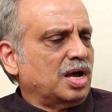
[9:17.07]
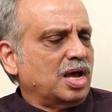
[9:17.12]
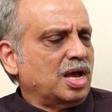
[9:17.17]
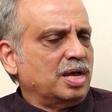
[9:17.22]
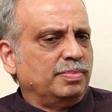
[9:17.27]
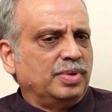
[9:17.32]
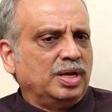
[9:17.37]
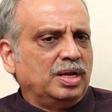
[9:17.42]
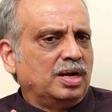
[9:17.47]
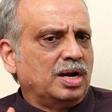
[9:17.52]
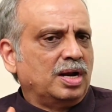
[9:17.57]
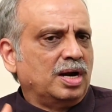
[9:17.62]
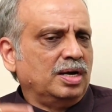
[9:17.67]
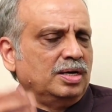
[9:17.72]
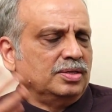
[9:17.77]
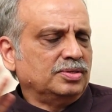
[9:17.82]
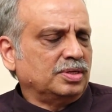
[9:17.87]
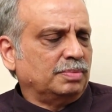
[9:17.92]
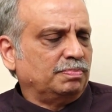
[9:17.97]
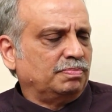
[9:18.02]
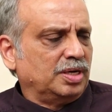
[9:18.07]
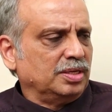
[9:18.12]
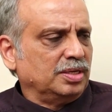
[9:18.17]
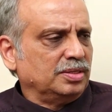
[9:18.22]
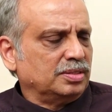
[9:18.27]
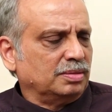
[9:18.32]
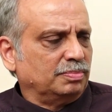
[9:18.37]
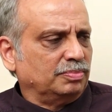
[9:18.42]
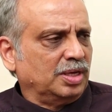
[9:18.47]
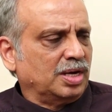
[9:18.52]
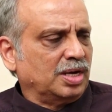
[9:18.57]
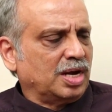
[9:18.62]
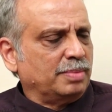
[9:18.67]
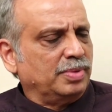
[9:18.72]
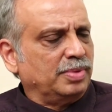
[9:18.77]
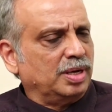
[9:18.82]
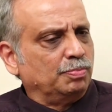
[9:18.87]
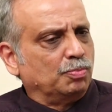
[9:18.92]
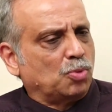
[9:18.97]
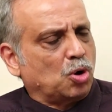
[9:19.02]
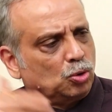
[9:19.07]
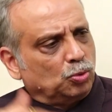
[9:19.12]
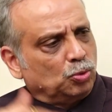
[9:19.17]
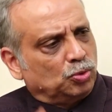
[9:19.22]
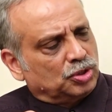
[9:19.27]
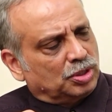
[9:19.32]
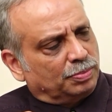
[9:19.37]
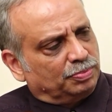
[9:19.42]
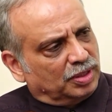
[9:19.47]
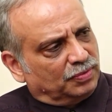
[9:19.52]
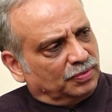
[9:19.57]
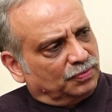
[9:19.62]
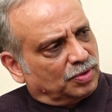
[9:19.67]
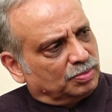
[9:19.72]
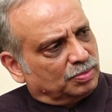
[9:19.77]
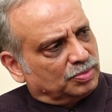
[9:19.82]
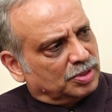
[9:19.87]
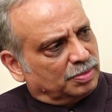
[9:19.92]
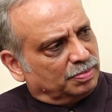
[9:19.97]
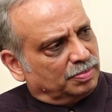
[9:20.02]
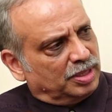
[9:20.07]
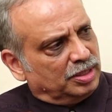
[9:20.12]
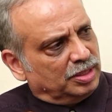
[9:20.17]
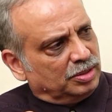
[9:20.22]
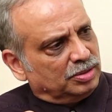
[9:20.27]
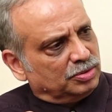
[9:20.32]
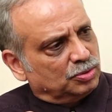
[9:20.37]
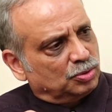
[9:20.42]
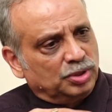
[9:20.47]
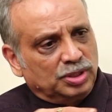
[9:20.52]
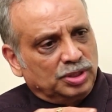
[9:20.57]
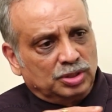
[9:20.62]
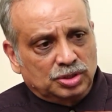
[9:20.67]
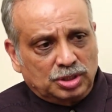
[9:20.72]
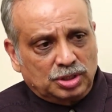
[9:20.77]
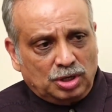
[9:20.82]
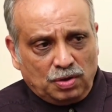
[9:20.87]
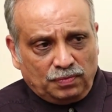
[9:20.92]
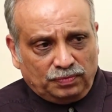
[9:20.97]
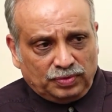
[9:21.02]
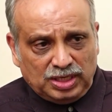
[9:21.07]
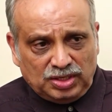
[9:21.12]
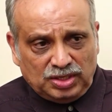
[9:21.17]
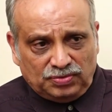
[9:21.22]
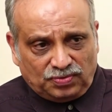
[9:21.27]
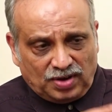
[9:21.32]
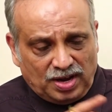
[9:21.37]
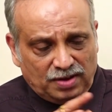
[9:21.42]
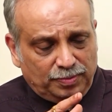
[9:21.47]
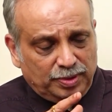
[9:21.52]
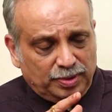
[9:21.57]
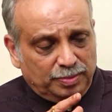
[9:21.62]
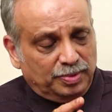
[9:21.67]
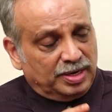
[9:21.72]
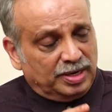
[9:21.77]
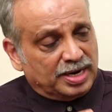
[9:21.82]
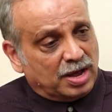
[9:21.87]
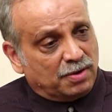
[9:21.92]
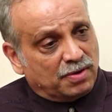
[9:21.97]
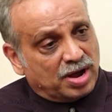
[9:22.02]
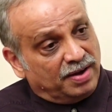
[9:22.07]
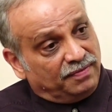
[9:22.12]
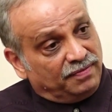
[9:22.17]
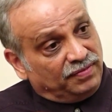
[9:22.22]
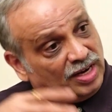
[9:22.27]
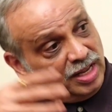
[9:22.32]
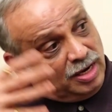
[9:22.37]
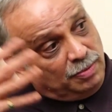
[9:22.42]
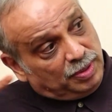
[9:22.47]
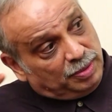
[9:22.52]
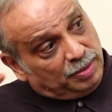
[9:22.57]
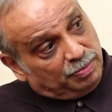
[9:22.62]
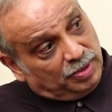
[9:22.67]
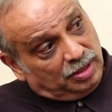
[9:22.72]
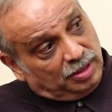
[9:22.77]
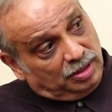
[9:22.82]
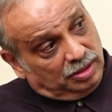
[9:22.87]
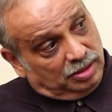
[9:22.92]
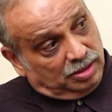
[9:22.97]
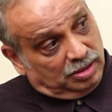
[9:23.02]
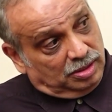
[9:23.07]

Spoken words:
I may lend somebody something. I may borrow something from somebody. So, instead of these five people, now I have 10 people.